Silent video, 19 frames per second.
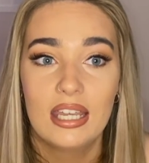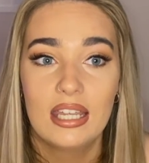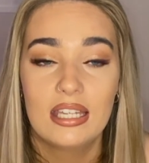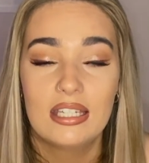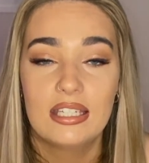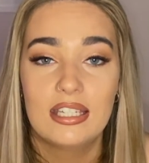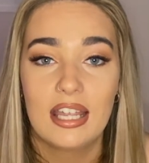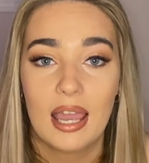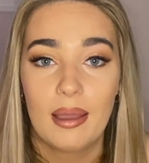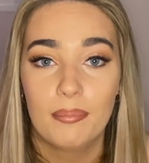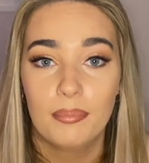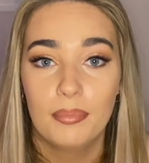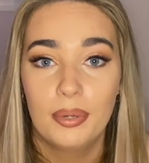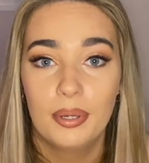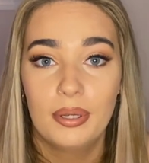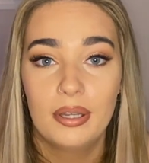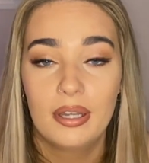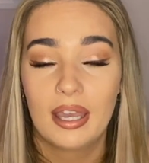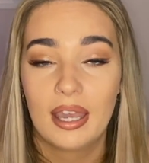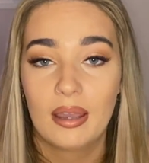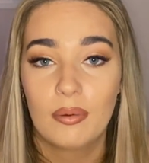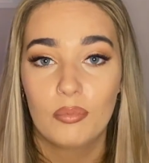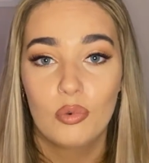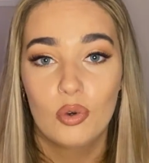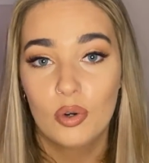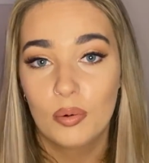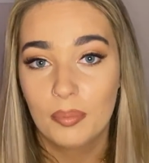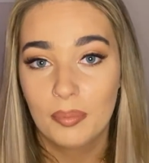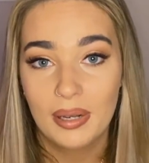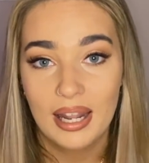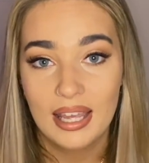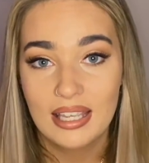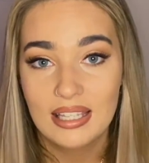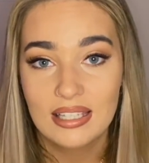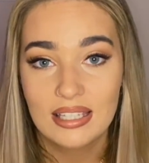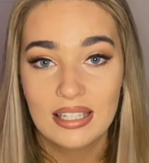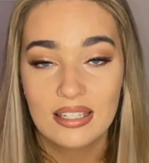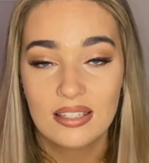damp and warm
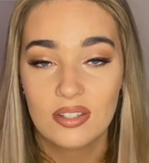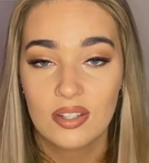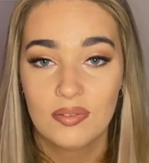places,